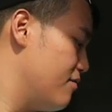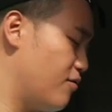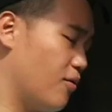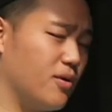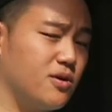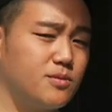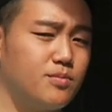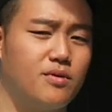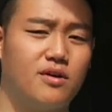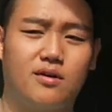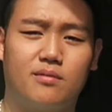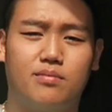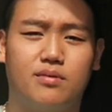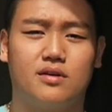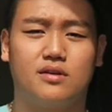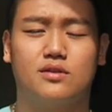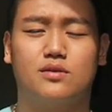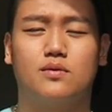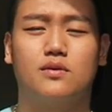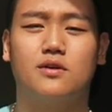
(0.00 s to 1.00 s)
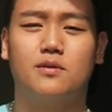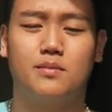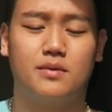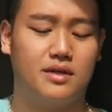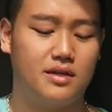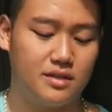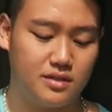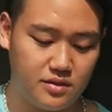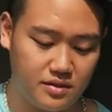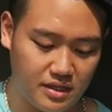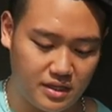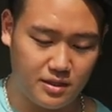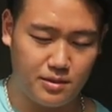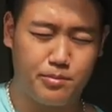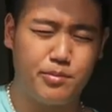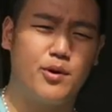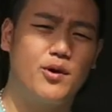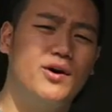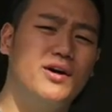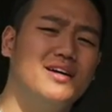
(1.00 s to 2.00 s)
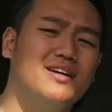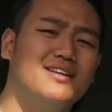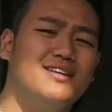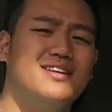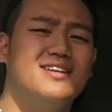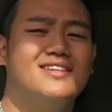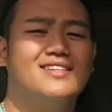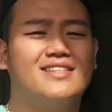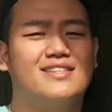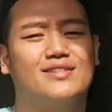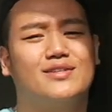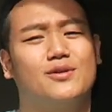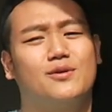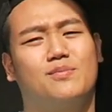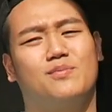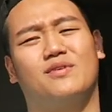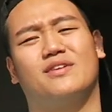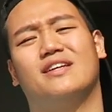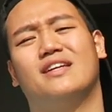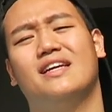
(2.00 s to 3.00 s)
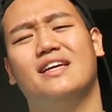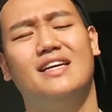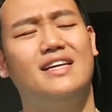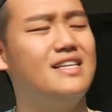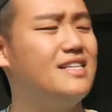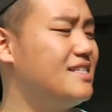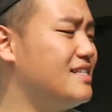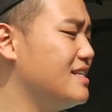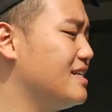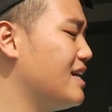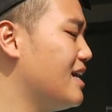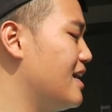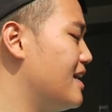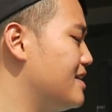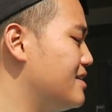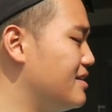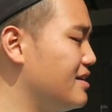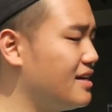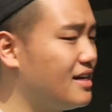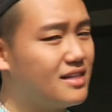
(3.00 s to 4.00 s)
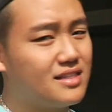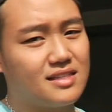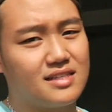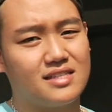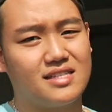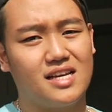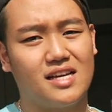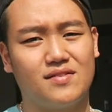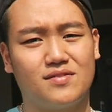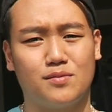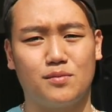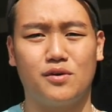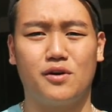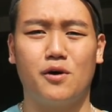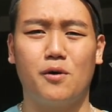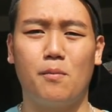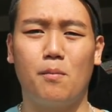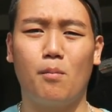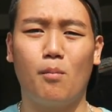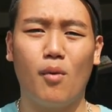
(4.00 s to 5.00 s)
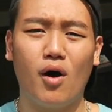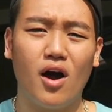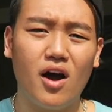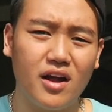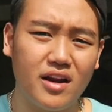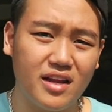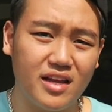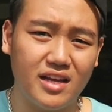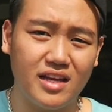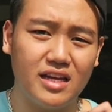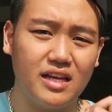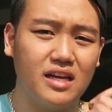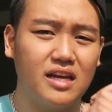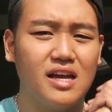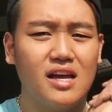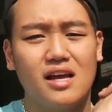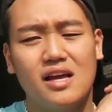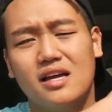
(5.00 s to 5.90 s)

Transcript: 4 spark plugs, 20 minutes, you get the point. It's super easy, guys. You guys can save some good money.